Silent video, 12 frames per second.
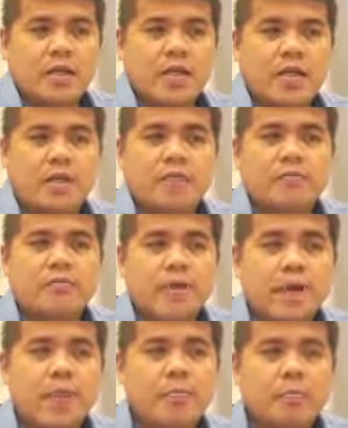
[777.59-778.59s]
And it is
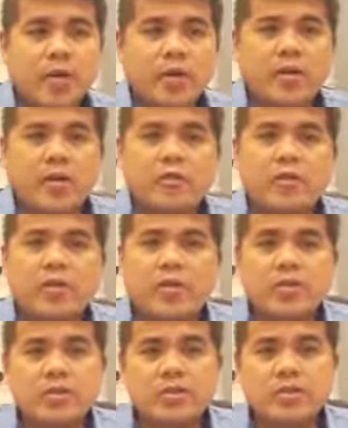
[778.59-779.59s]
very important for the
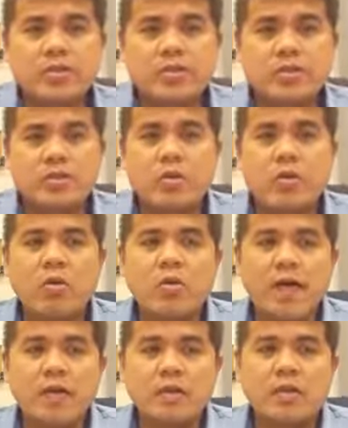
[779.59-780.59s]
researcher to go
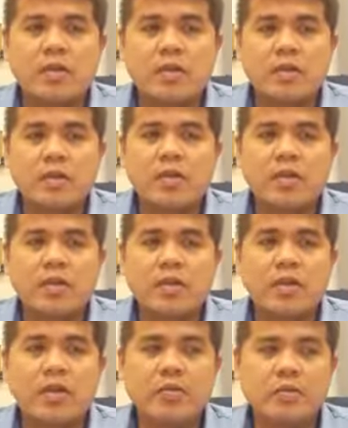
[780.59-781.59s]
back to the
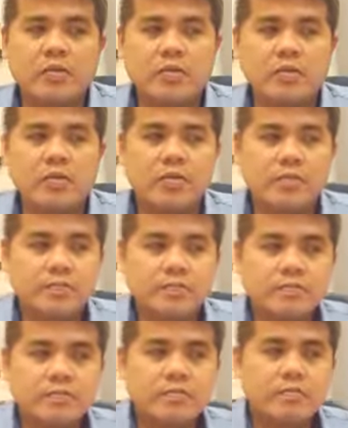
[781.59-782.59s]
recorded interview
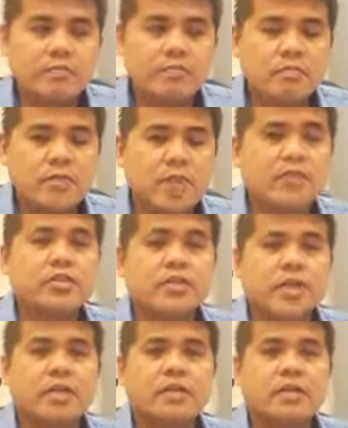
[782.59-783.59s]
and
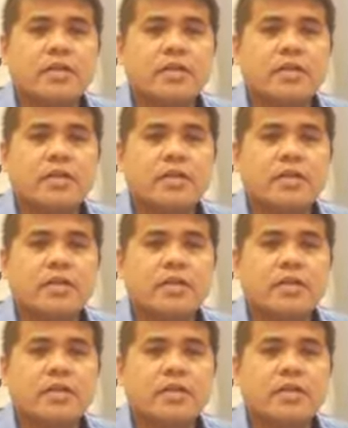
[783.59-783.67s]
check the